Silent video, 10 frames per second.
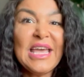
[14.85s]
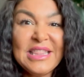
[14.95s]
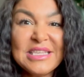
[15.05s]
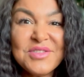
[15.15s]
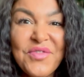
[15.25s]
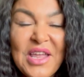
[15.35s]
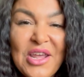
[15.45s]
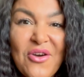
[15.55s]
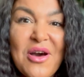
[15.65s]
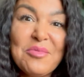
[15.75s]
In this video,
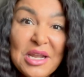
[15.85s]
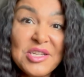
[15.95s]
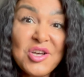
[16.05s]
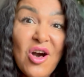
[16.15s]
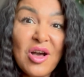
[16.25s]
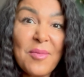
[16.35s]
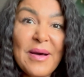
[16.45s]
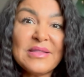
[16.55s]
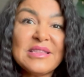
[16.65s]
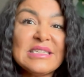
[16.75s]
I'm going to talk
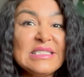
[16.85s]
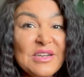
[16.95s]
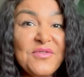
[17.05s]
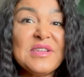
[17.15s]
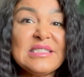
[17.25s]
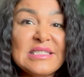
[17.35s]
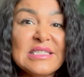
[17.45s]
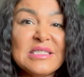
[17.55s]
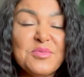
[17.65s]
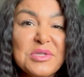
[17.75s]
about the differences
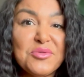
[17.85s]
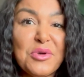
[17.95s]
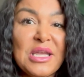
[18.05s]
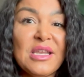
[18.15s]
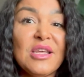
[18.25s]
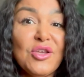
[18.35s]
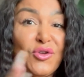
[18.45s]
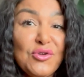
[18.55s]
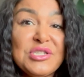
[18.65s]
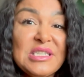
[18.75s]
between U
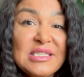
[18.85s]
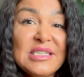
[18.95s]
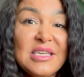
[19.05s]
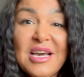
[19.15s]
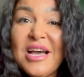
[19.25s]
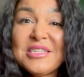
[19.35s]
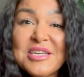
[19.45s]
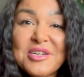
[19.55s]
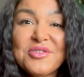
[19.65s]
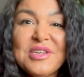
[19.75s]
G C content
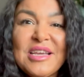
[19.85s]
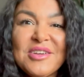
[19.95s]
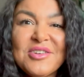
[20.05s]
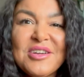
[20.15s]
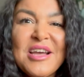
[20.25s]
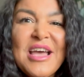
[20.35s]
creator